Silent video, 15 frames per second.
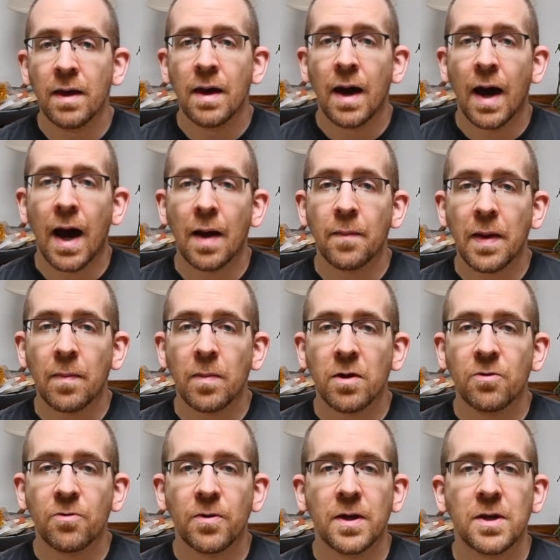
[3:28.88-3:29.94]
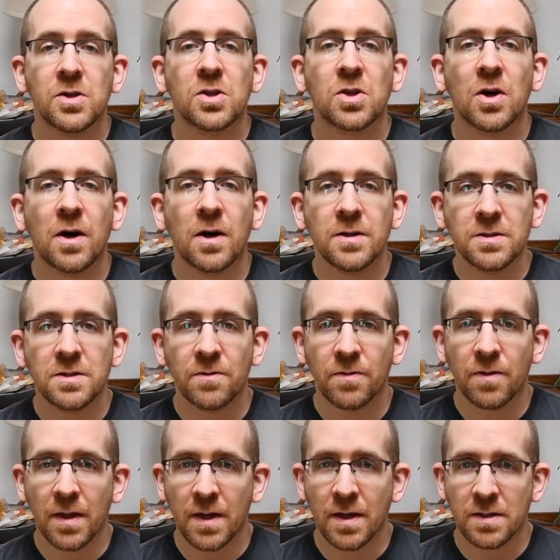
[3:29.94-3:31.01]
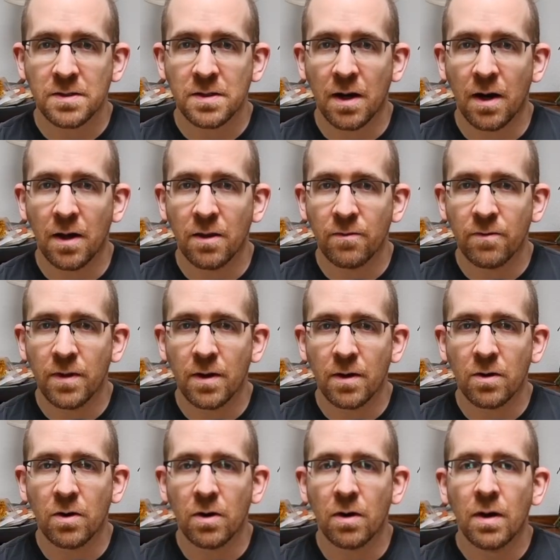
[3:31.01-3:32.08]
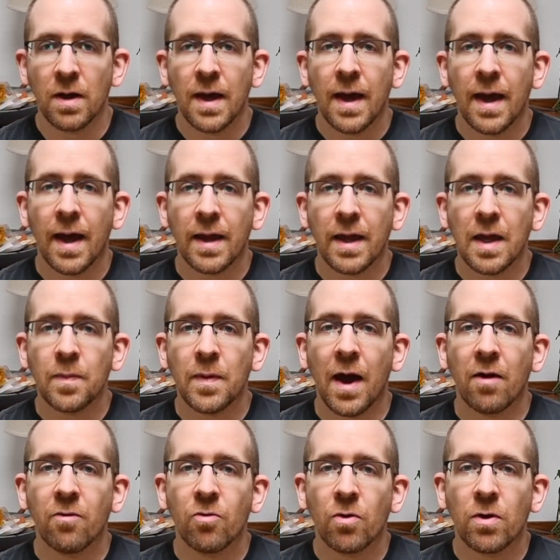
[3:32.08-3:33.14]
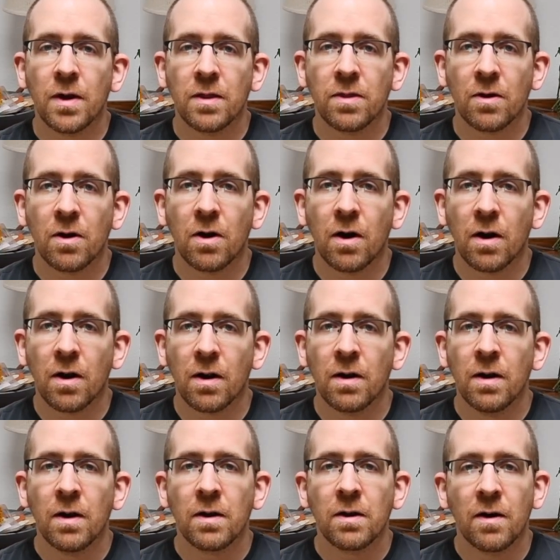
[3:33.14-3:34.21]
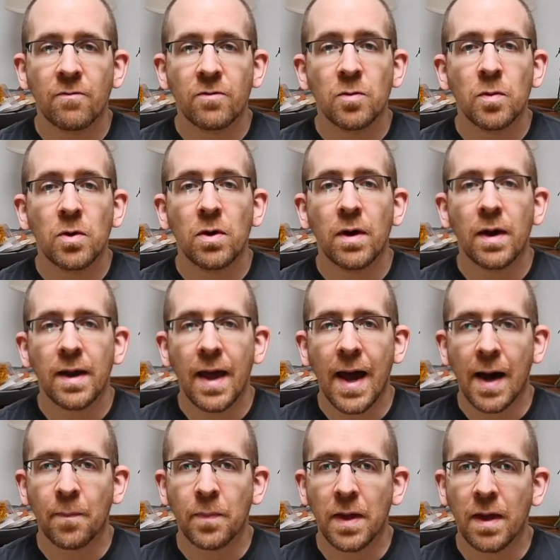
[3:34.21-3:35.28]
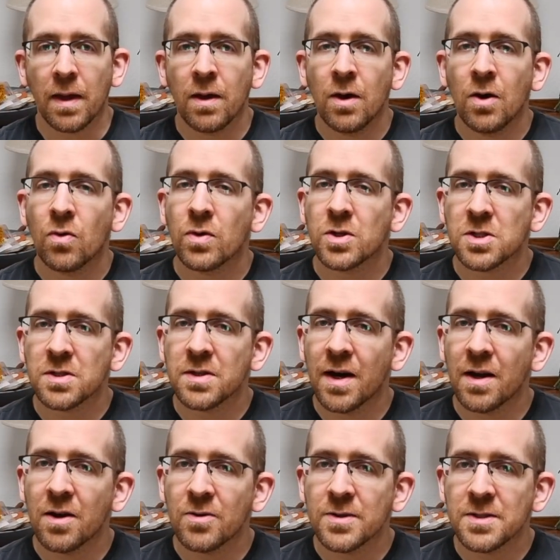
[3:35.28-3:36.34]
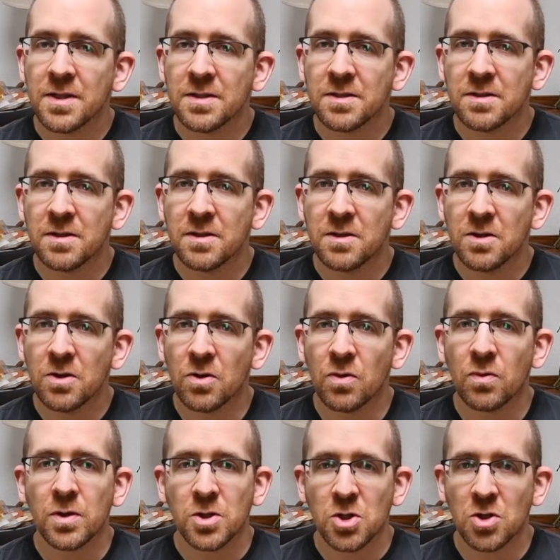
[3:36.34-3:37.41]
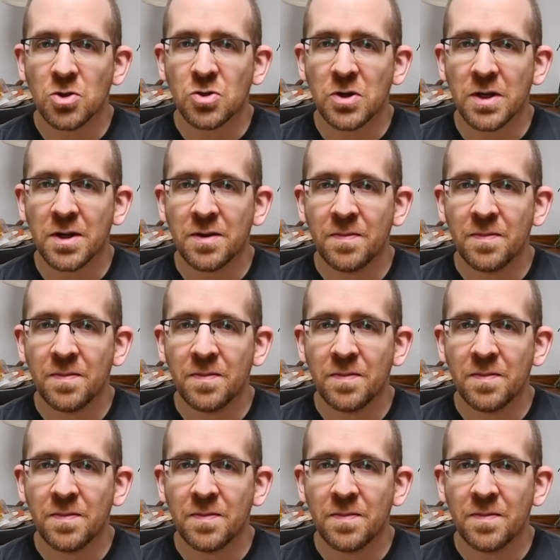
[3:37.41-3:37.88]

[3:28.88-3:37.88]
I'm able to fit tons of things on the vehicle and keep everyone in the car comfortable and happy, which is not always easy to do with children.